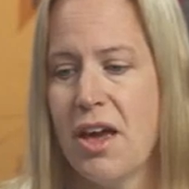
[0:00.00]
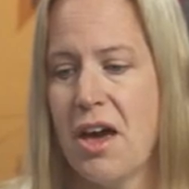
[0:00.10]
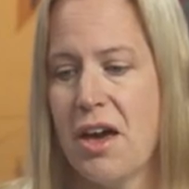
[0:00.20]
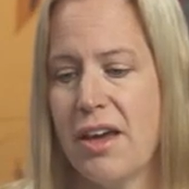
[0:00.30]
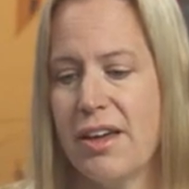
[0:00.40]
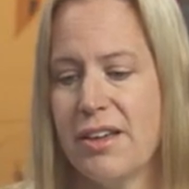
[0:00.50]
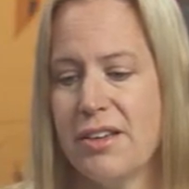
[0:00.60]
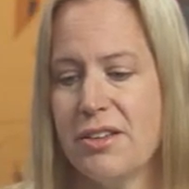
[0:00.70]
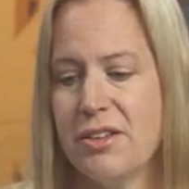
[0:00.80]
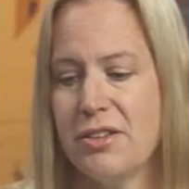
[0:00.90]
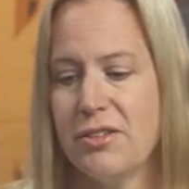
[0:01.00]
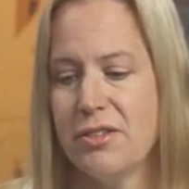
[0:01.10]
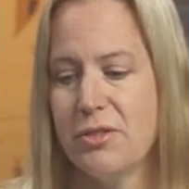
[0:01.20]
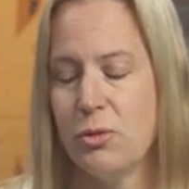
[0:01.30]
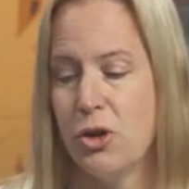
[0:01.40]
uh,
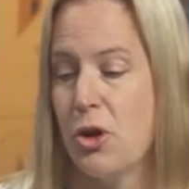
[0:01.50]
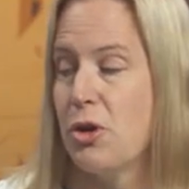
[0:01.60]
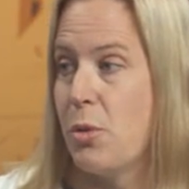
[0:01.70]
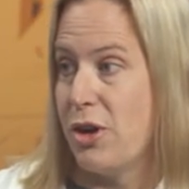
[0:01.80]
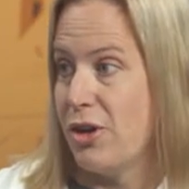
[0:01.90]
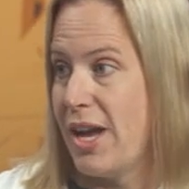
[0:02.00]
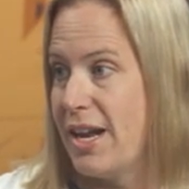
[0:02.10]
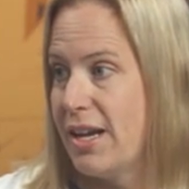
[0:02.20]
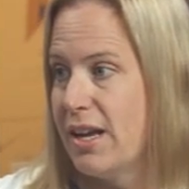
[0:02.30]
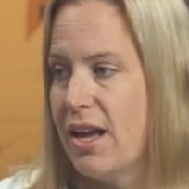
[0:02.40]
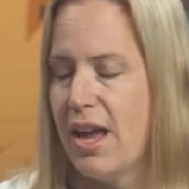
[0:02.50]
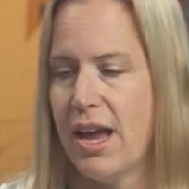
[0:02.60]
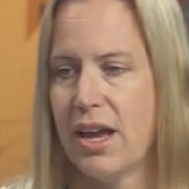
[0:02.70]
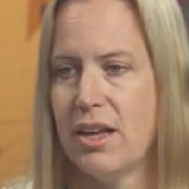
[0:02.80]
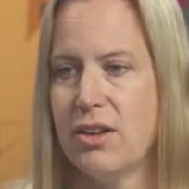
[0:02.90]
you don't know what you're getting.
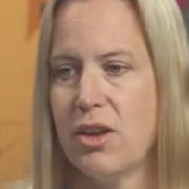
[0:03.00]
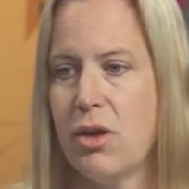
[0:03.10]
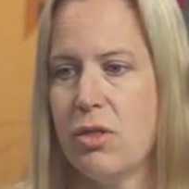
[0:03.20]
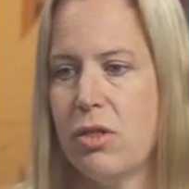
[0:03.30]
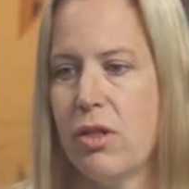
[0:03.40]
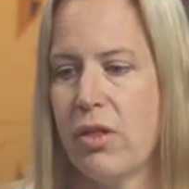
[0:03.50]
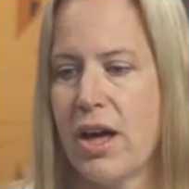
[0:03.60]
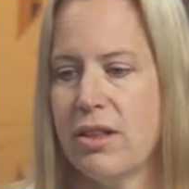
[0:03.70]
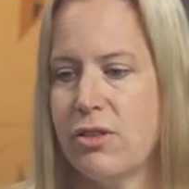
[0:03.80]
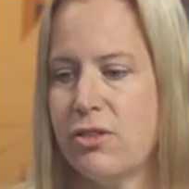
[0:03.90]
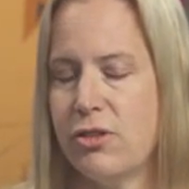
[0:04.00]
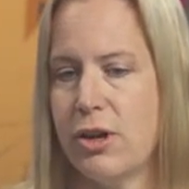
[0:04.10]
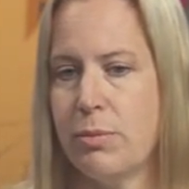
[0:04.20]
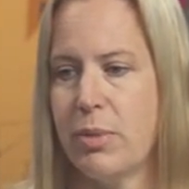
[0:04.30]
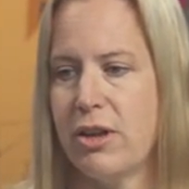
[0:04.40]
And a lot of
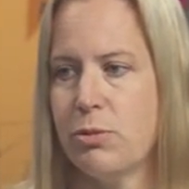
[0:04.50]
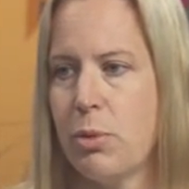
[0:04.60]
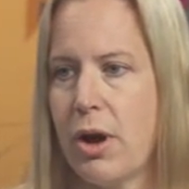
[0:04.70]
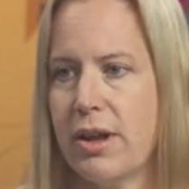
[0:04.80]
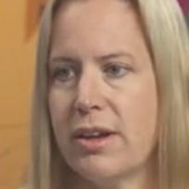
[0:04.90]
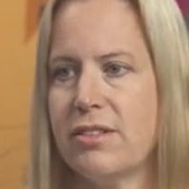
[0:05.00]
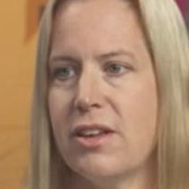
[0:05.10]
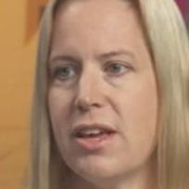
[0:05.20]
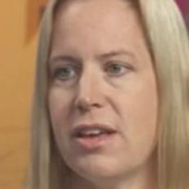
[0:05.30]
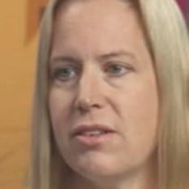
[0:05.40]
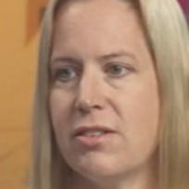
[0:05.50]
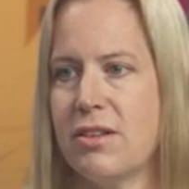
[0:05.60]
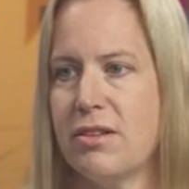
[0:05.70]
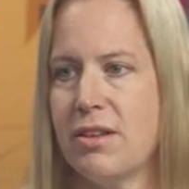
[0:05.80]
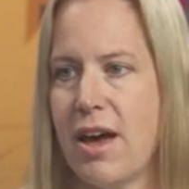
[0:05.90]
street-based product is
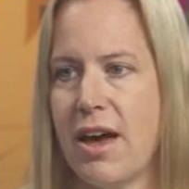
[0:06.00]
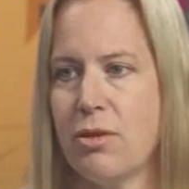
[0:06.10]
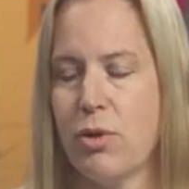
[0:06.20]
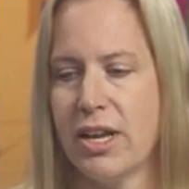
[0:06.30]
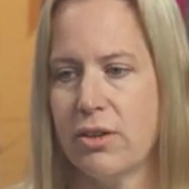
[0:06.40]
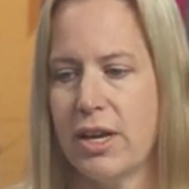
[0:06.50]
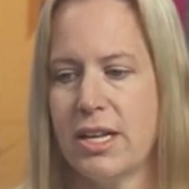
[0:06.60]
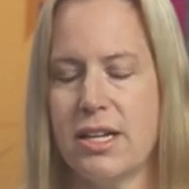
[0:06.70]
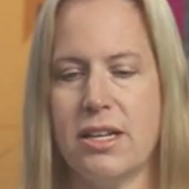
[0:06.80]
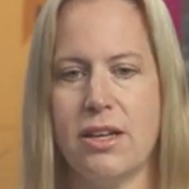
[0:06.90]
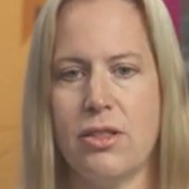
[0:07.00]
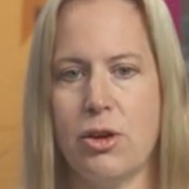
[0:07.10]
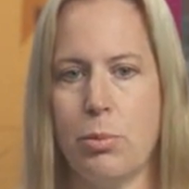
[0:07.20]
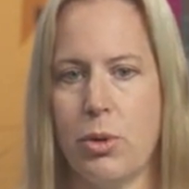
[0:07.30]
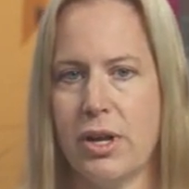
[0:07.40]
not regulated.
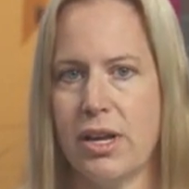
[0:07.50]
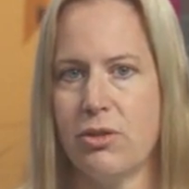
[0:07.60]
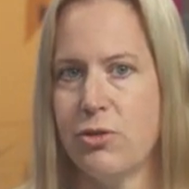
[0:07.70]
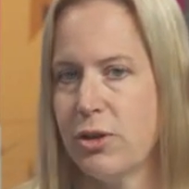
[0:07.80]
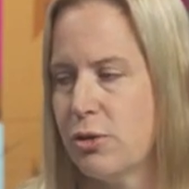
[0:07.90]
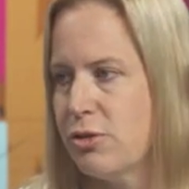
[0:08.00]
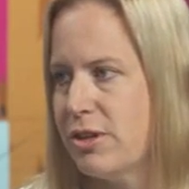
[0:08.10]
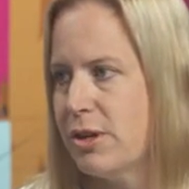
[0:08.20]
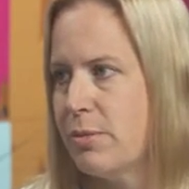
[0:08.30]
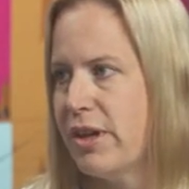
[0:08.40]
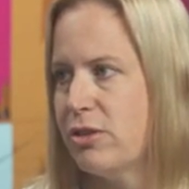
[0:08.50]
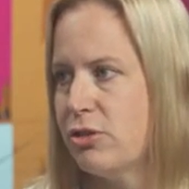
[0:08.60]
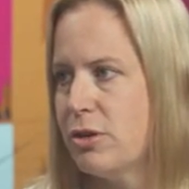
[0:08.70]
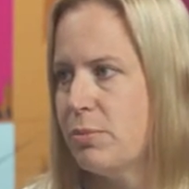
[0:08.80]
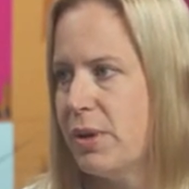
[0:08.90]
They're putting fillers in them that
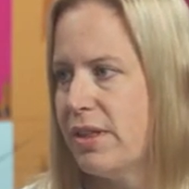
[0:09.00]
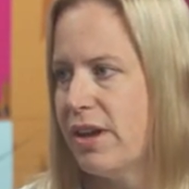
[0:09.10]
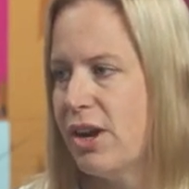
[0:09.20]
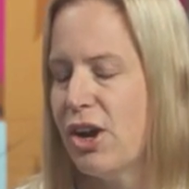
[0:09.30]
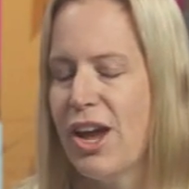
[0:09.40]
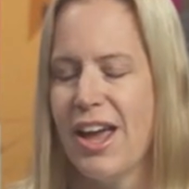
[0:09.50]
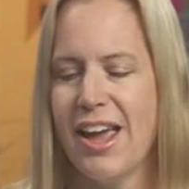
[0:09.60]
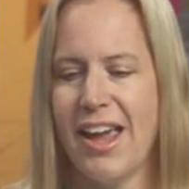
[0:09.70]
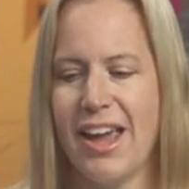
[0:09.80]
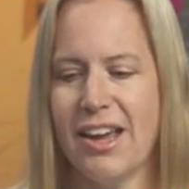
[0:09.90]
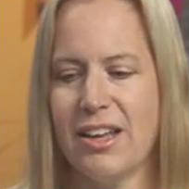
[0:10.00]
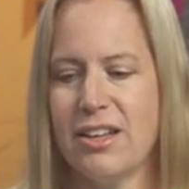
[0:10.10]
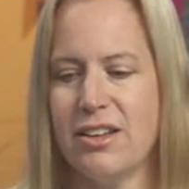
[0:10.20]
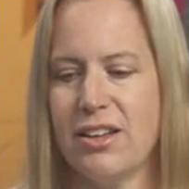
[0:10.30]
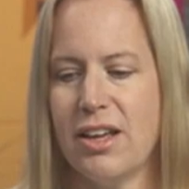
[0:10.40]
shouldn't be there,
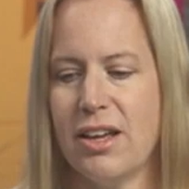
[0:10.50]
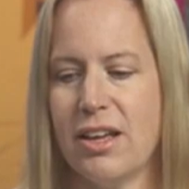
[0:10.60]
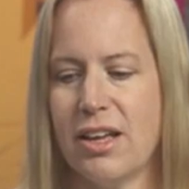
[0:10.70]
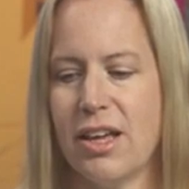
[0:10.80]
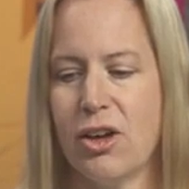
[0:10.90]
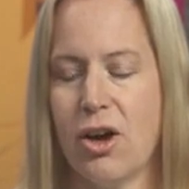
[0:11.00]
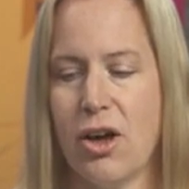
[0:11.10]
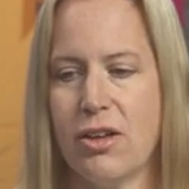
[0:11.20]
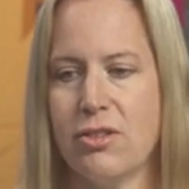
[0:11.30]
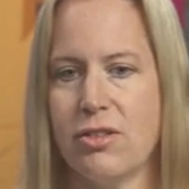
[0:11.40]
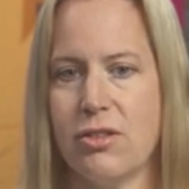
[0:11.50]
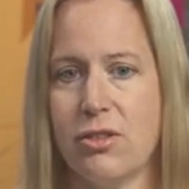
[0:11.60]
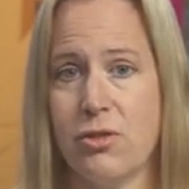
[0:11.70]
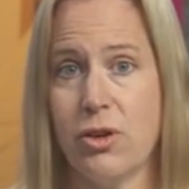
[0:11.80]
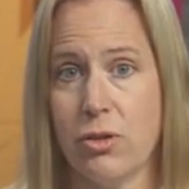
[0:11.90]
and it can cause
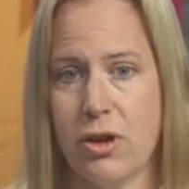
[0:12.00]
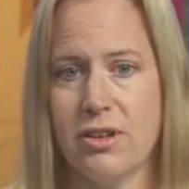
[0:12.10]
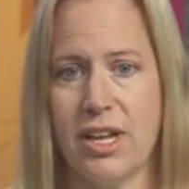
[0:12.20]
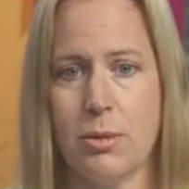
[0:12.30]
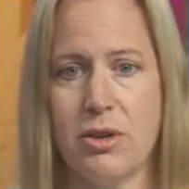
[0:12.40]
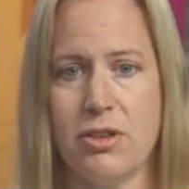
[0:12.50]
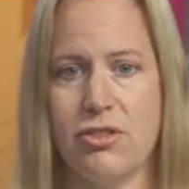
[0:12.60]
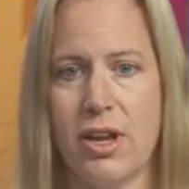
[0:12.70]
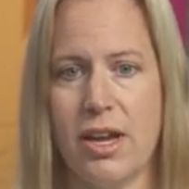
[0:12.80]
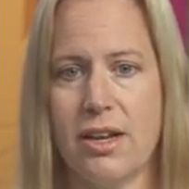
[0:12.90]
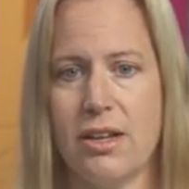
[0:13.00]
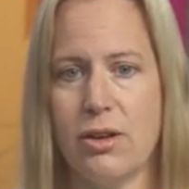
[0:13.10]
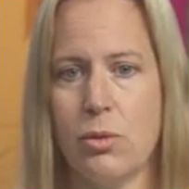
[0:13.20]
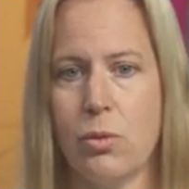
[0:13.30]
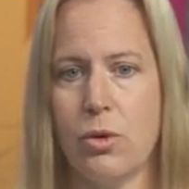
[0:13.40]
severe lung damage.
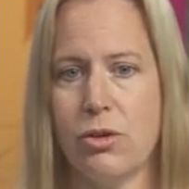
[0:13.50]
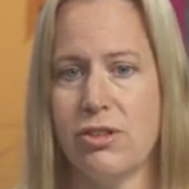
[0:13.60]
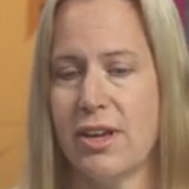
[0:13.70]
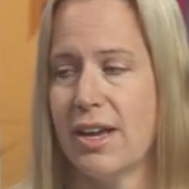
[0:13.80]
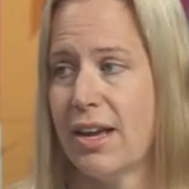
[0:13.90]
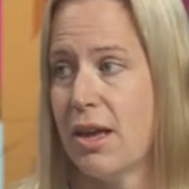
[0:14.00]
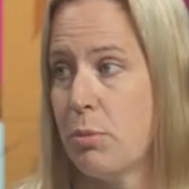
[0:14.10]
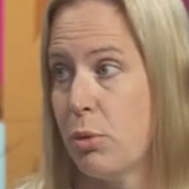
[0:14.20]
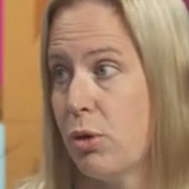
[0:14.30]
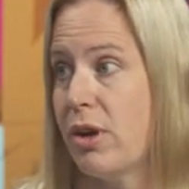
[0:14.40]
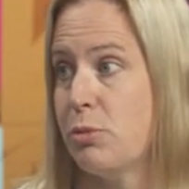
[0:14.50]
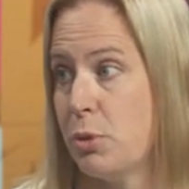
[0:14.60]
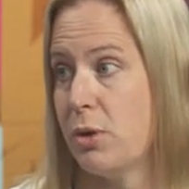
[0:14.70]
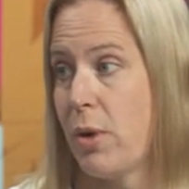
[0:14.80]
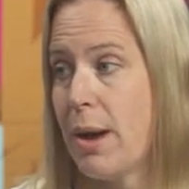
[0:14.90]
And we're seeing it progress
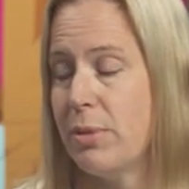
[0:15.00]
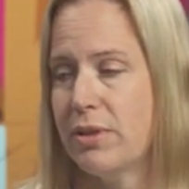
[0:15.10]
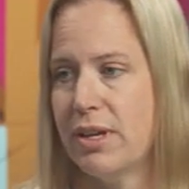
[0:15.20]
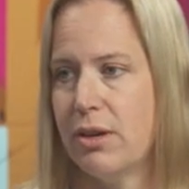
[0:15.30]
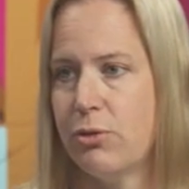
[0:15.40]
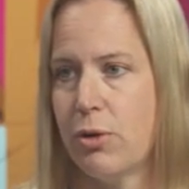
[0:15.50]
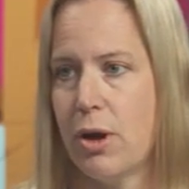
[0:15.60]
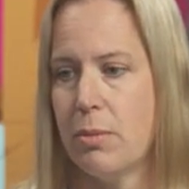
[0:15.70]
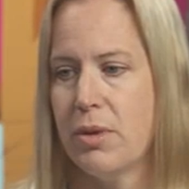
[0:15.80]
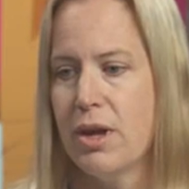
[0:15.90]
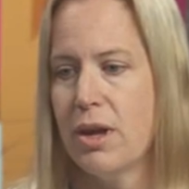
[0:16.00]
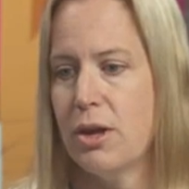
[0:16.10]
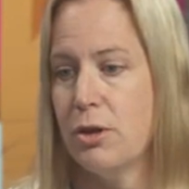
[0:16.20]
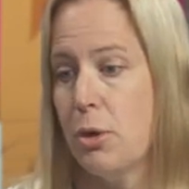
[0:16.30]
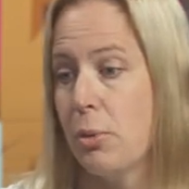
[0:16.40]
pretty rapidly from
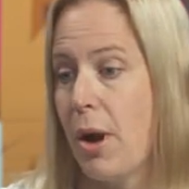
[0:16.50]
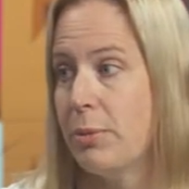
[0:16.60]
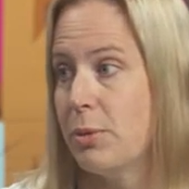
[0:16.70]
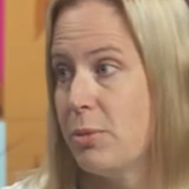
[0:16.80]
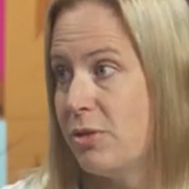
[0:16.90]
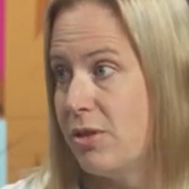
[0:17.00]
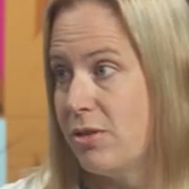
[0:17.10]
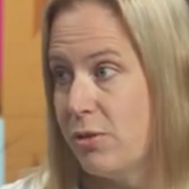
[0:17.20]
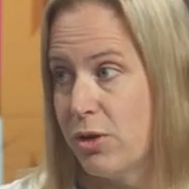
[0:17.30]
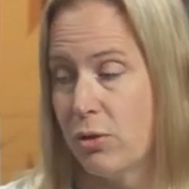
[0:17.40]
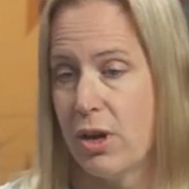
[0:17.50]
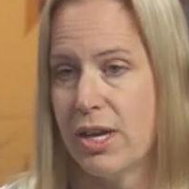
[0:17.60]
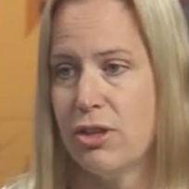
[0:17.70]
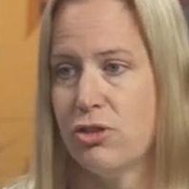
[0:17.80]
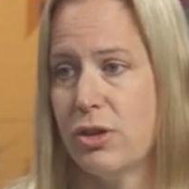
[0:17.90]
no problems to severe
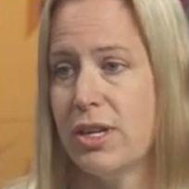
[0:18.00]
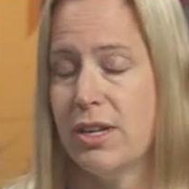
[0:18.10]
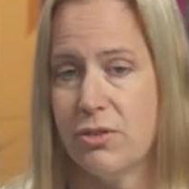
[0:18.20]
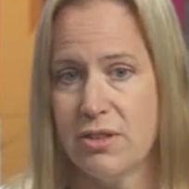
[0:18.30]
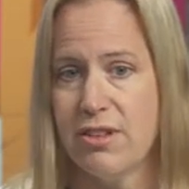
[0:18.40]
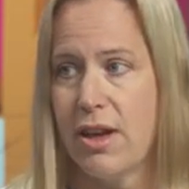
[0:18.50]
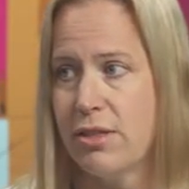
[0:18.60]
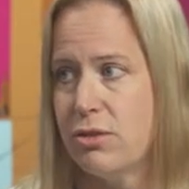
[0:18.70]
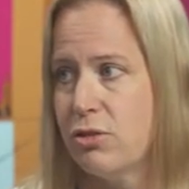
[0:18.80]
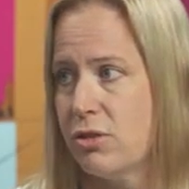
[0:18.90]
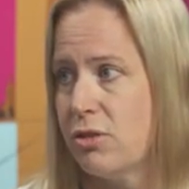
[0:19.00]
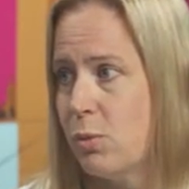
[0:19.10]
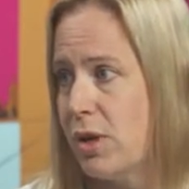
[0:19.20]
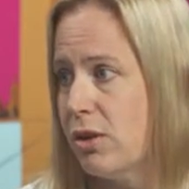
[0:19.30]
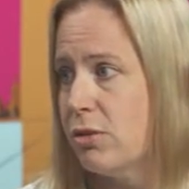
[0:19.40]
lung injury and even death in just
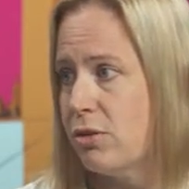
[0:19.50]
a week or